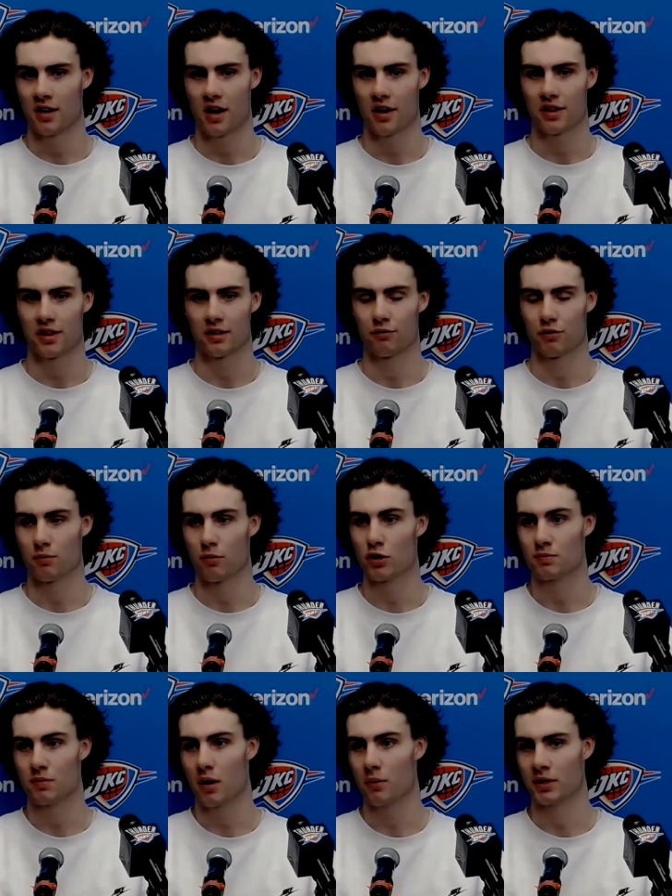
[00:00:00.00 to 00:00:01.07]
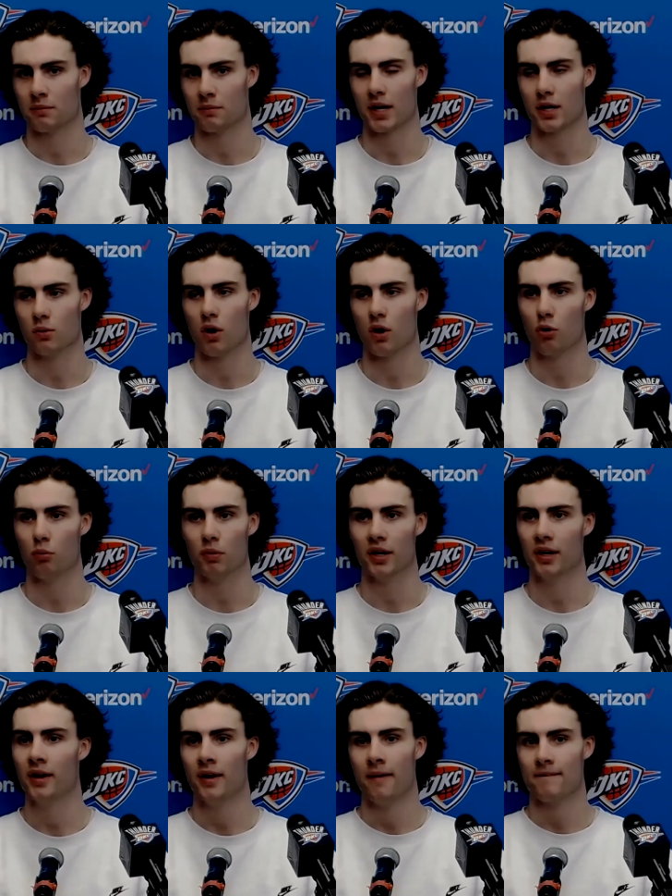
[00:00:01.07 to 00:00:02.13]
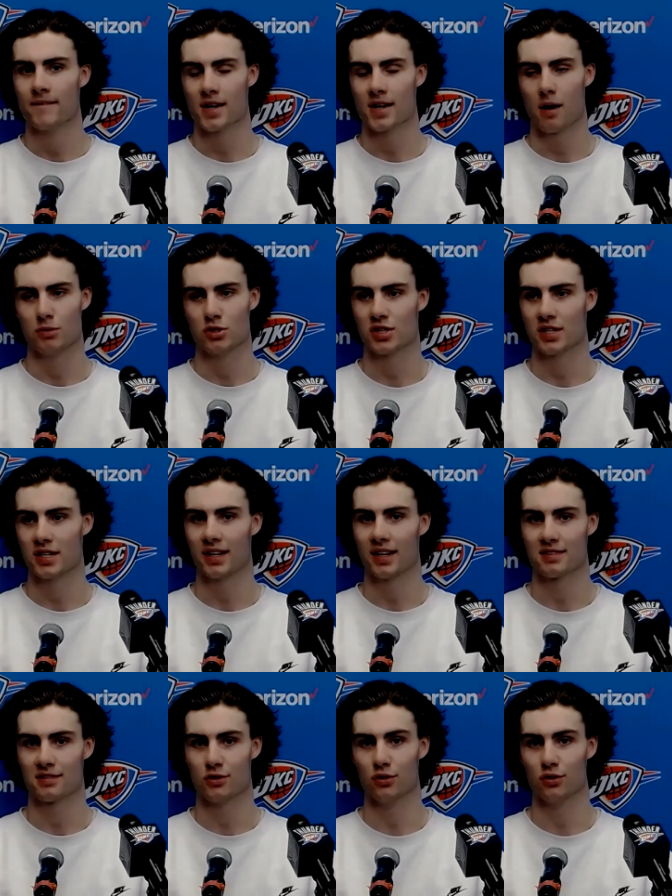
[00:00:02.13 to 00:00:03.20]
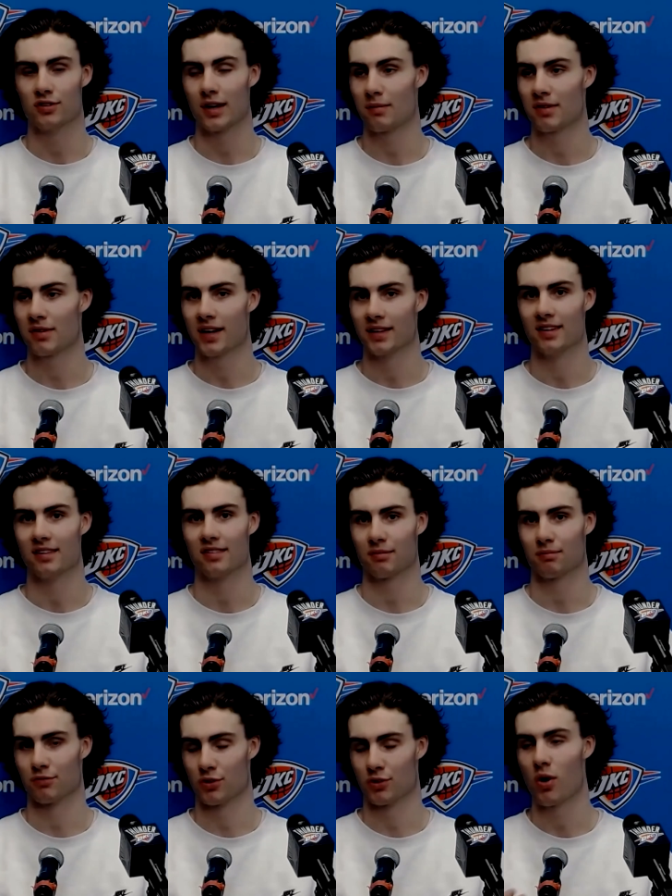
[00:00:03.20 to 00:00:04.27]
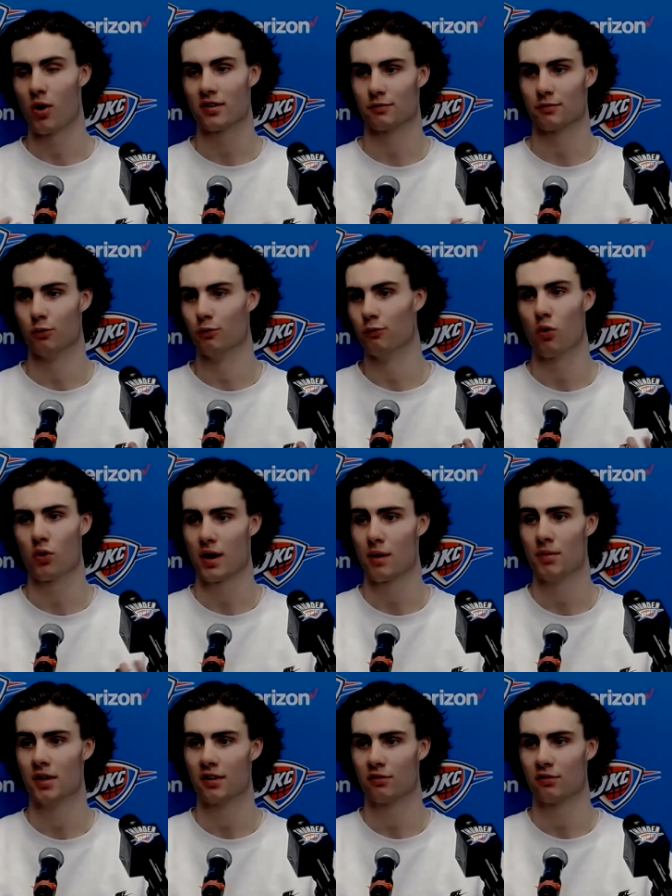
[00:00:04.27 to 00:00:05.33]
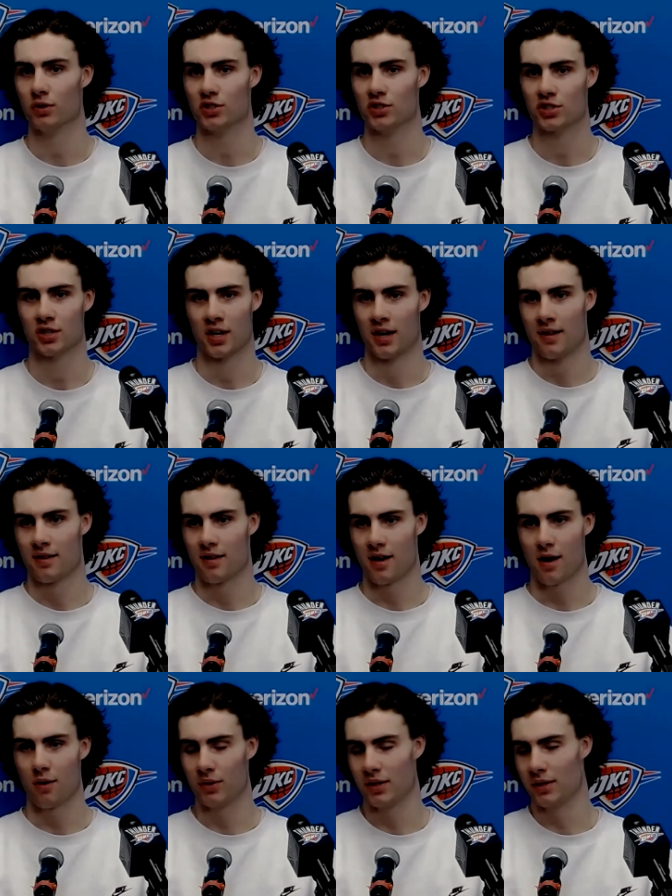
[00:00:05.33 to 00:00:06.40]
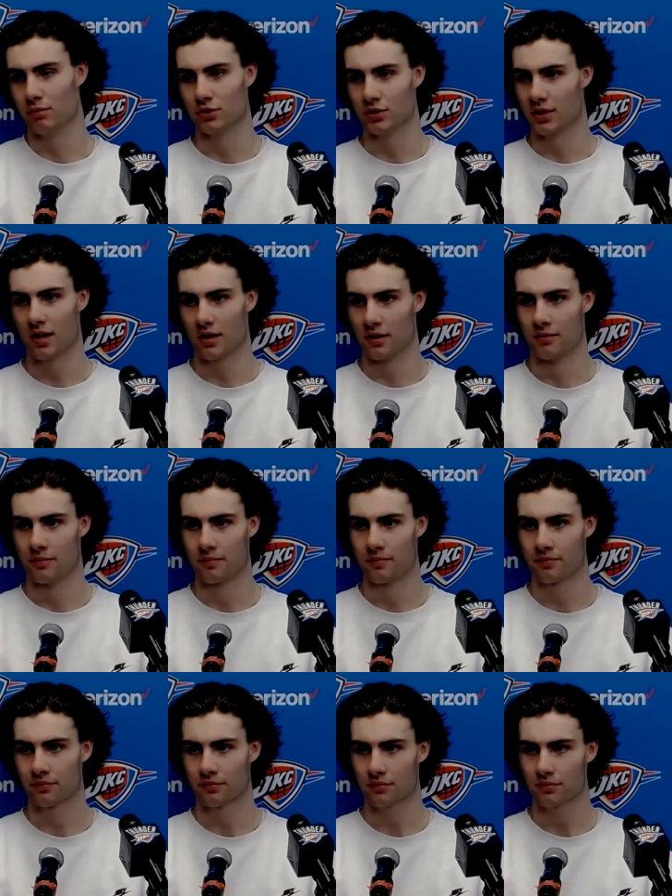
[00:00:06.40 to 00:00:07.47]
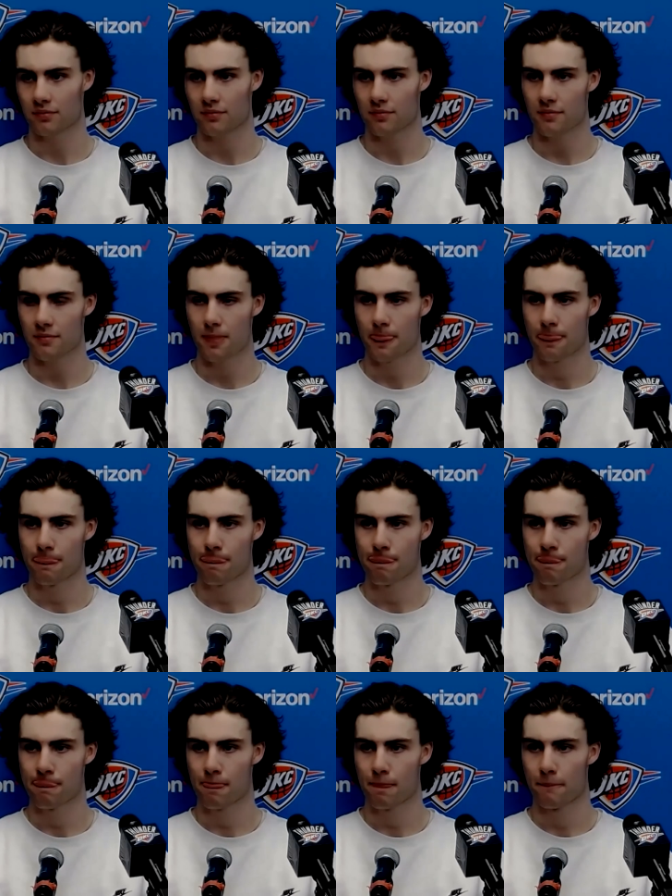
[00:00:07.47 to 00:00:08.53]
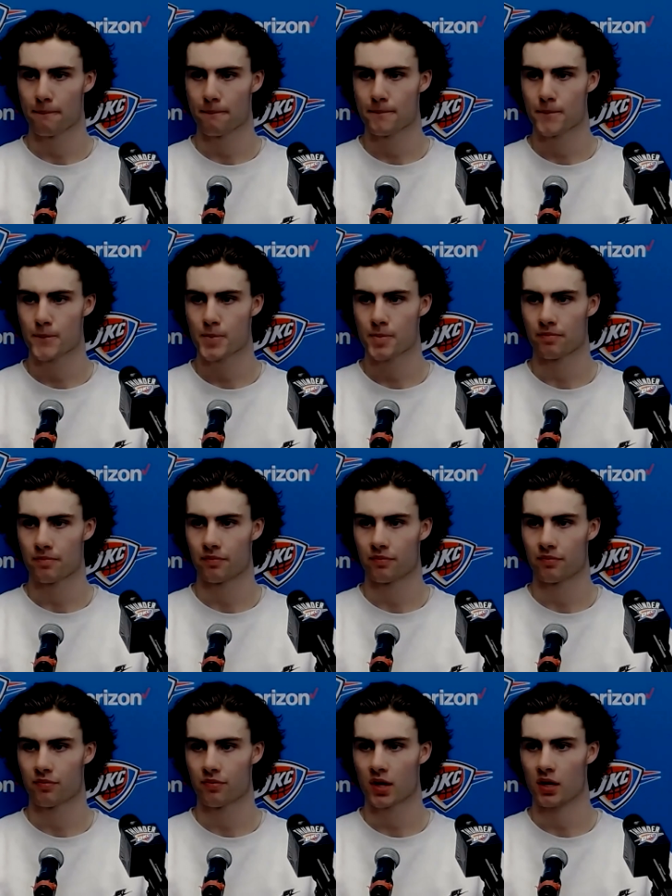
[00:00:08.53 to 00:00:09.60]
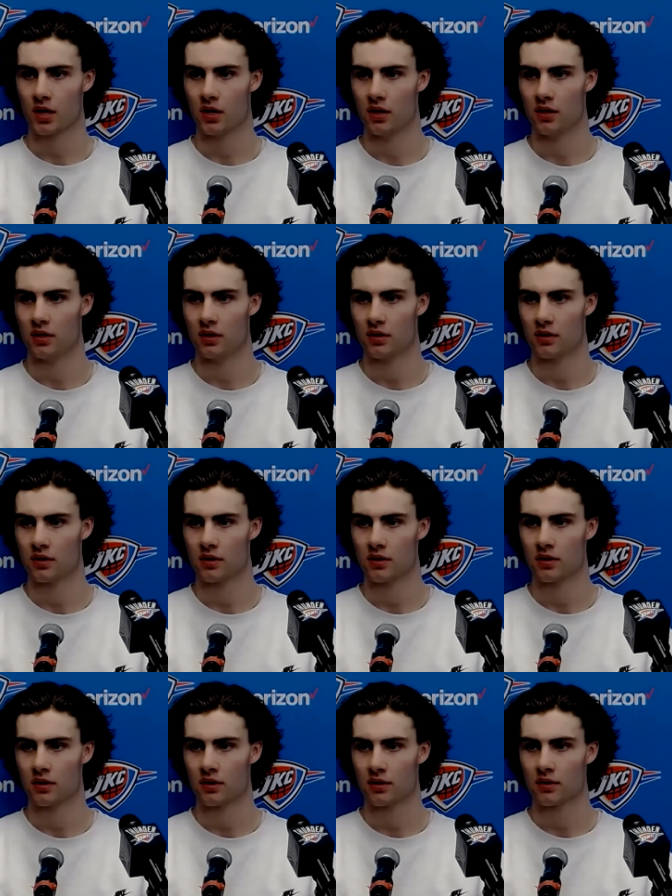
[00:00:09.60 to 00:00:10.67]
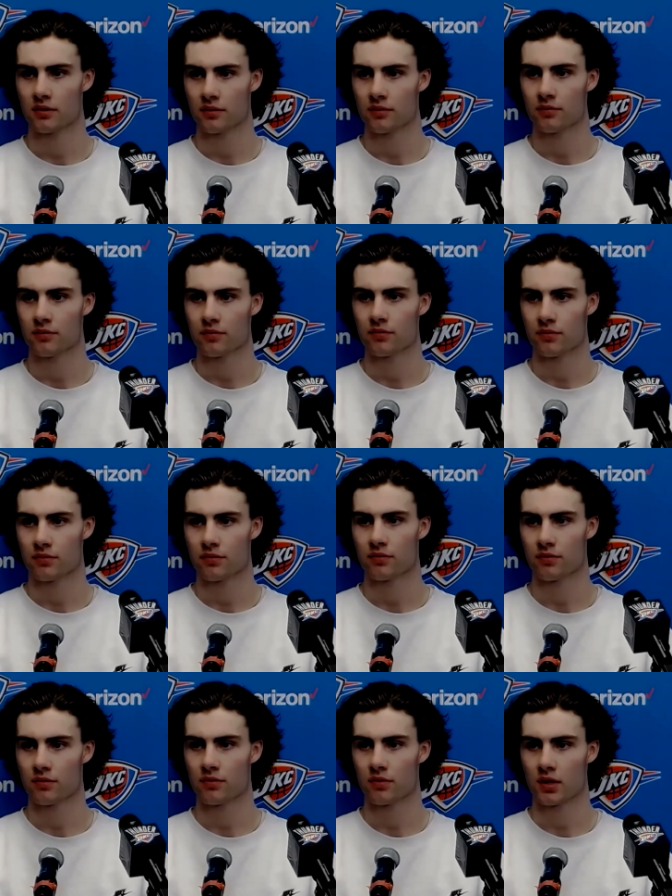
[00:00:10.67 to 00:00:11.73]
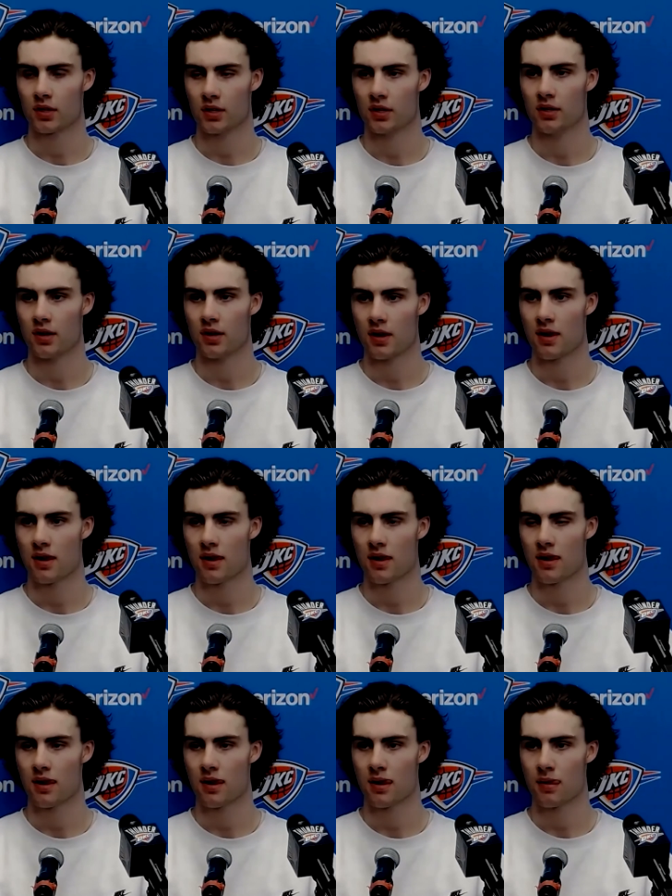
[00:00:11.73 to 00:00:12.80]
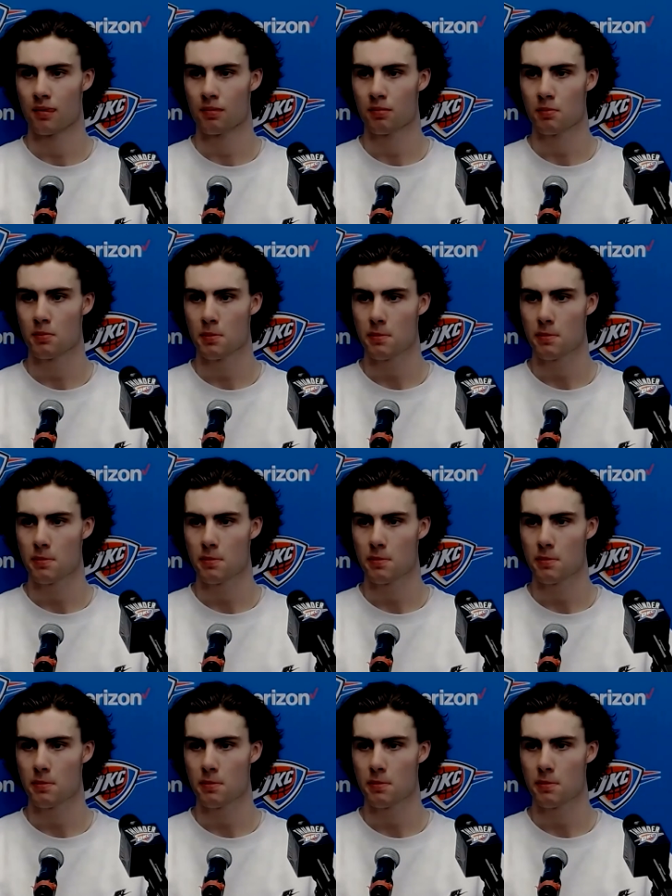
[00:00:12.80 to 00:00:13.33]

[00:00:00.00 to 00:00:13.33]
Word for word: I think for the most part, we competed well. But um, you see, against good teams like this, it requires a full 48 minutes, which uh, we didn't put together. Yeah, just to go back to that defense, you guys had 10 blocks tonight And Bays, Isaiah Poku, all of them had over three.